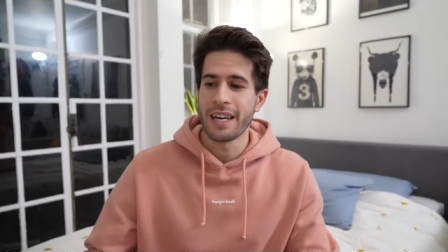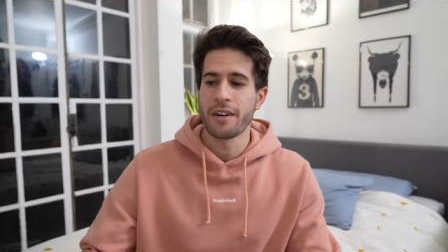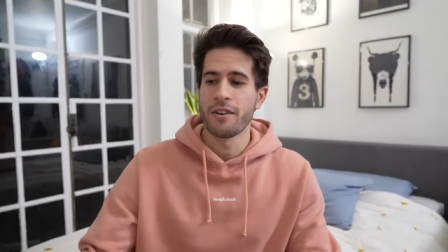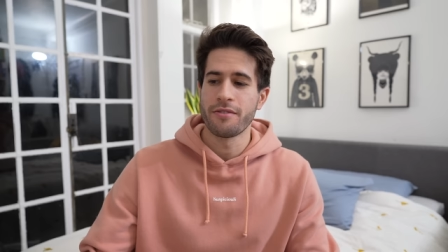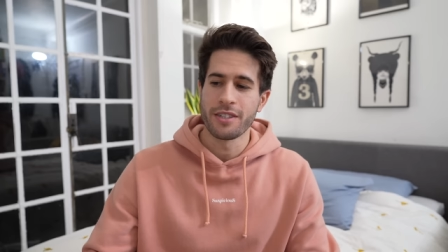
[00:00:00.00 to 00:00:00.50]
take
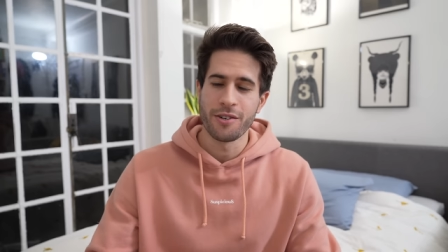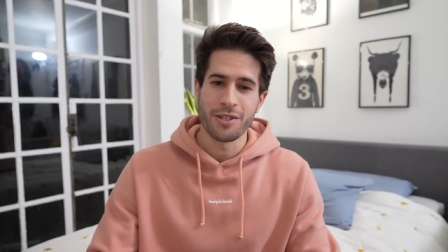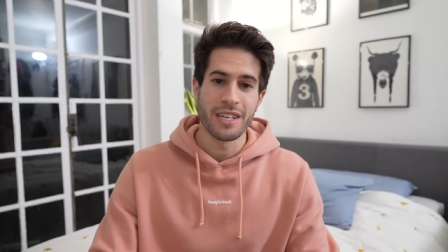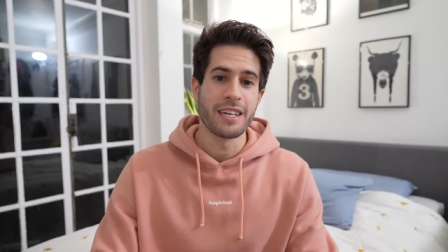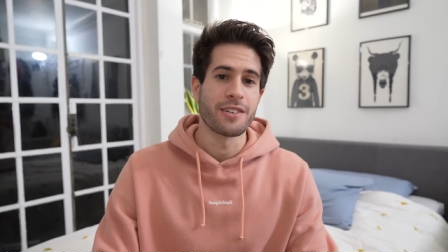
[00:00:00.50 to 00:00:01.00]
off and go
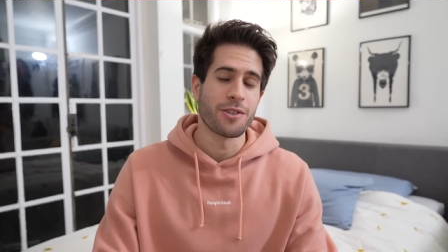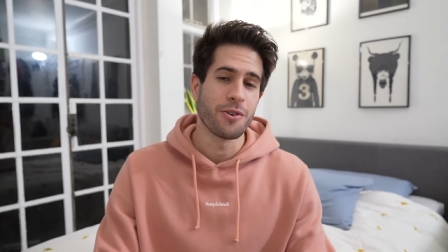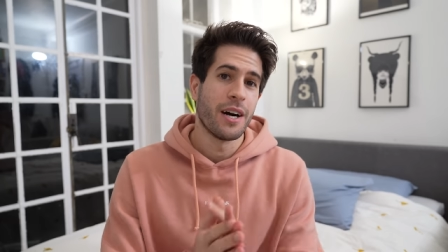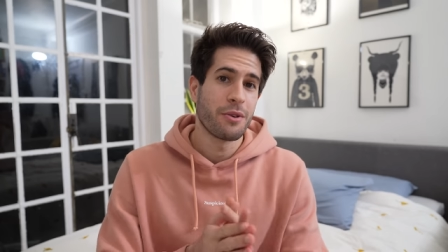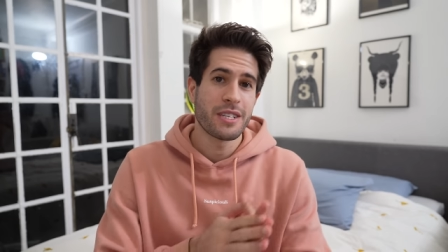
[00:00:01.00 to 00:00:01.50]
skiing.
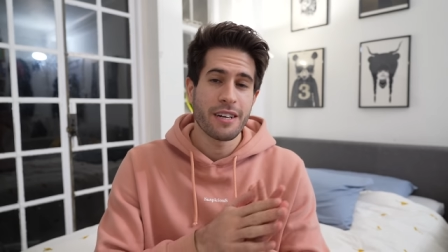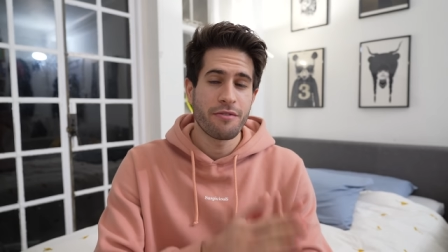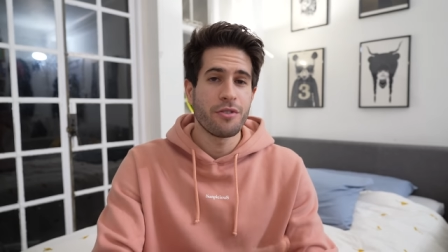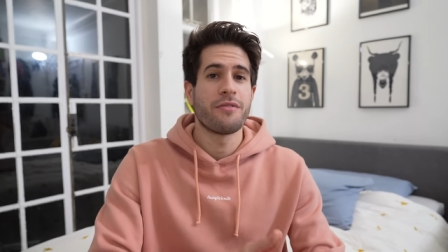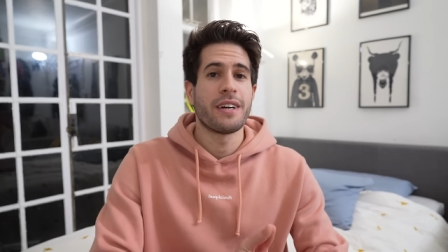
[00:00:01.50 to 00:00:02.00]
So I wanna take
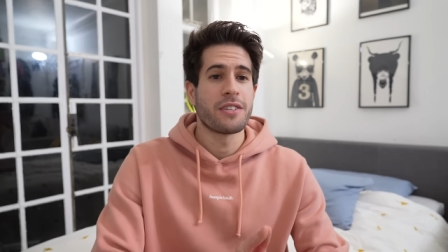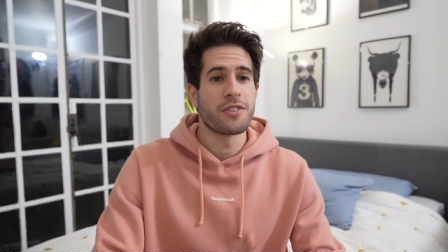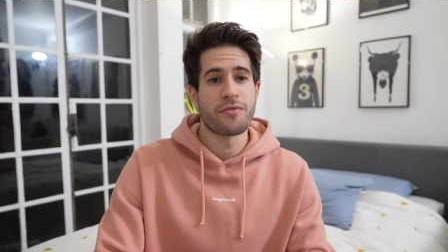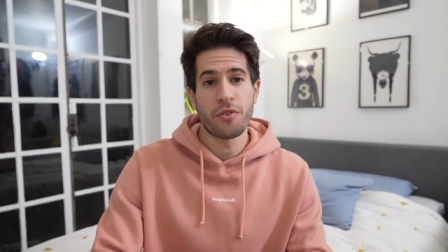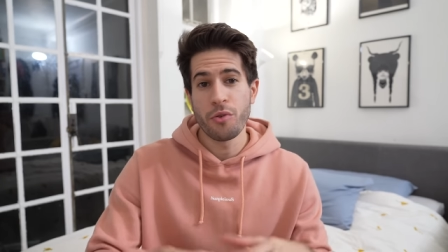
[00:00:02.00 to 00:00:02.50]
full
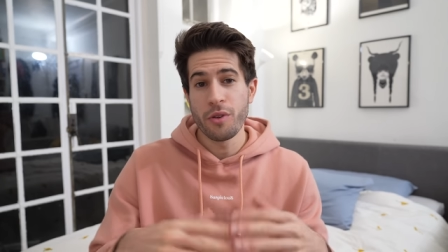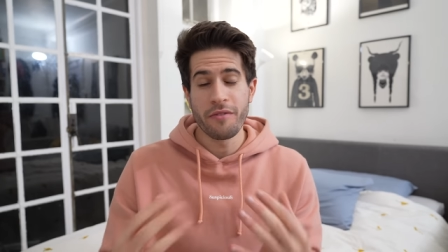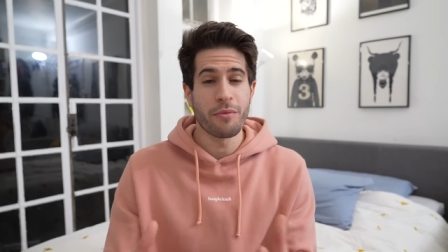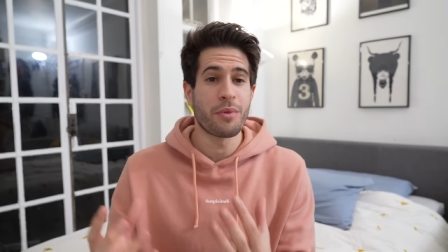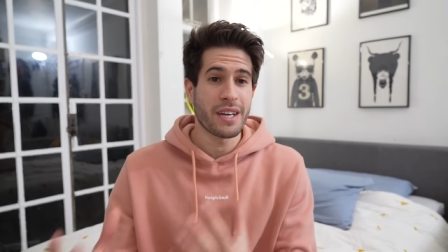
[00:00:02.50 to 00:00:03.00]
advantage of all of
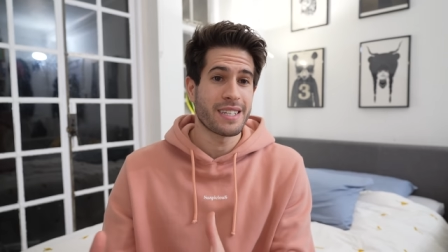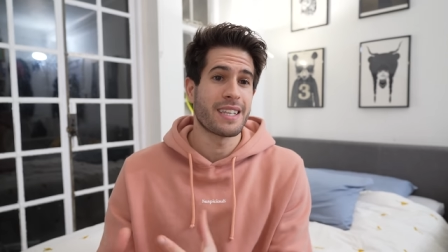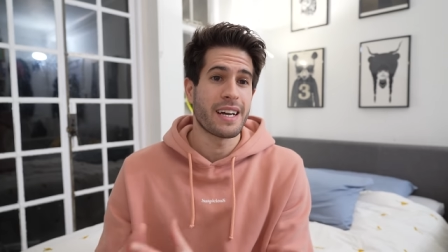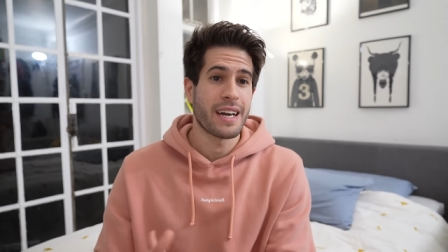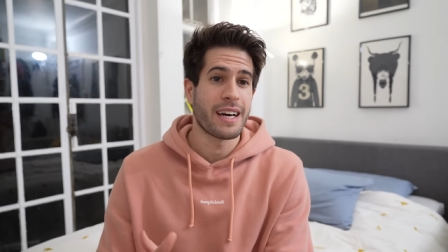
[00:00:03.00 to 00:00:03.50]
the breaks
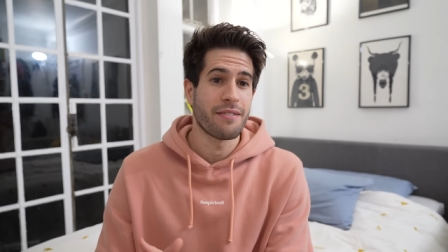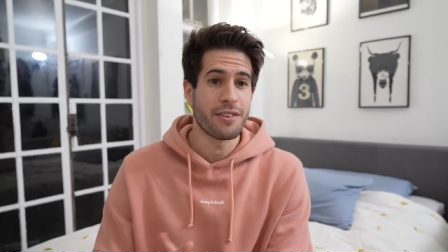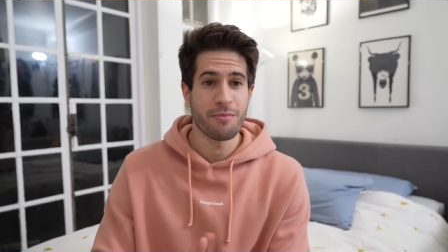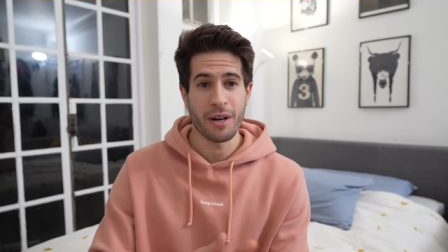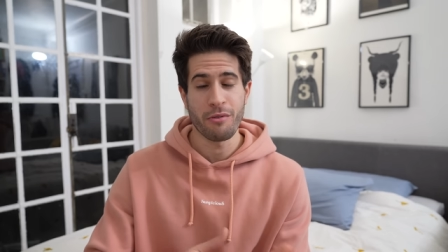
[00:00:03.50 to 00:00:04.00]
that I have
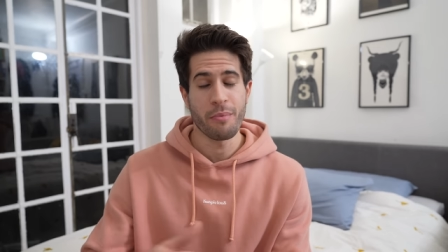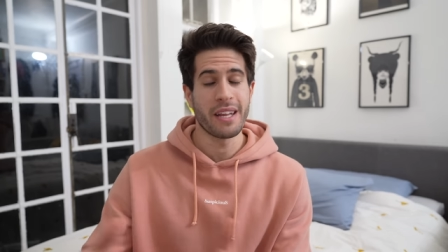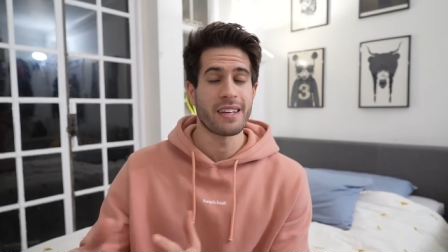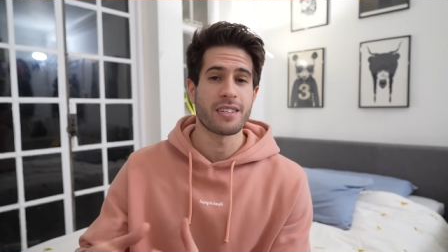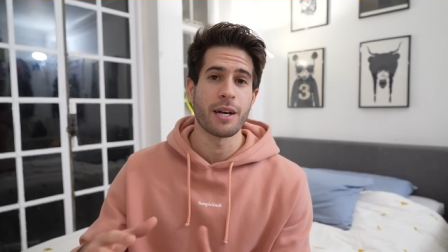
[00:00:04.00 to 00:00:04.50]
in my
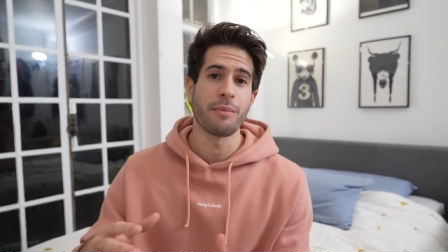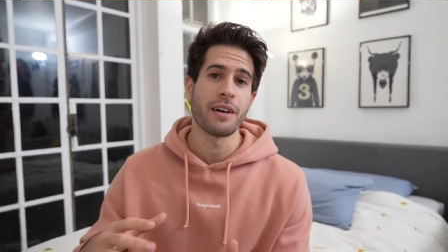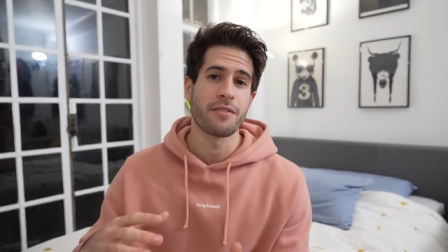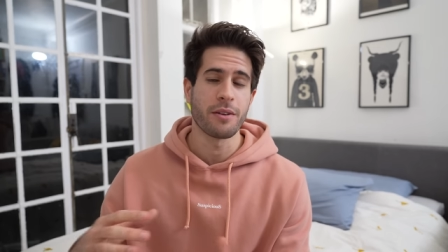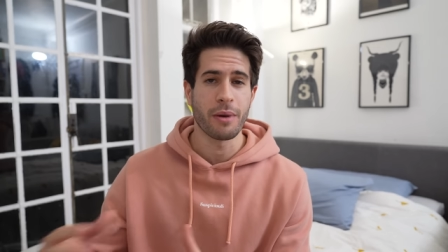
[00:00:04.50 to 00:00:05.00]
remaining time
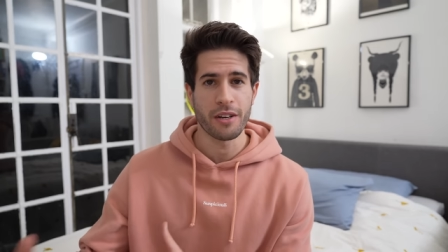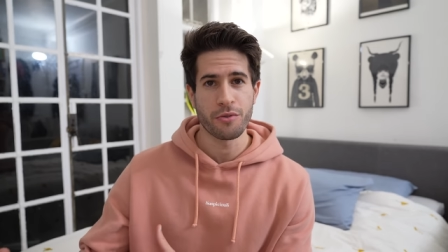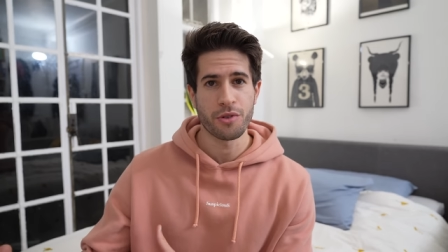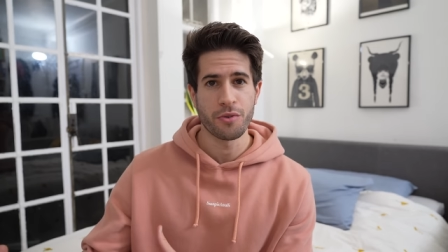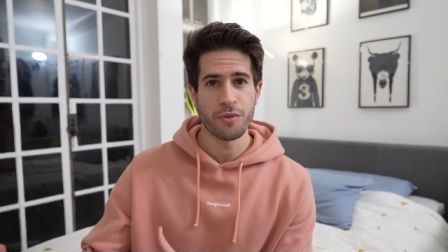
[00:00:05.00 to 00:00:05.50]
left in
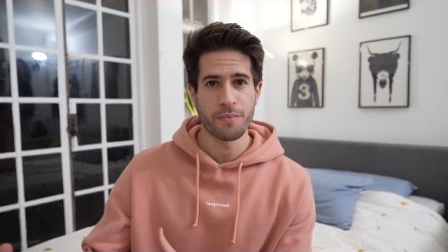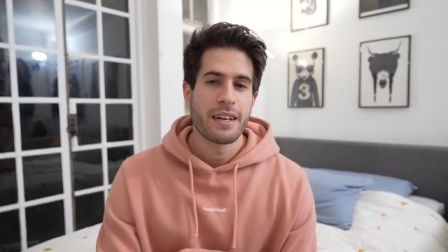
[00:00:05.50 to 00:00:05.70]
medical school.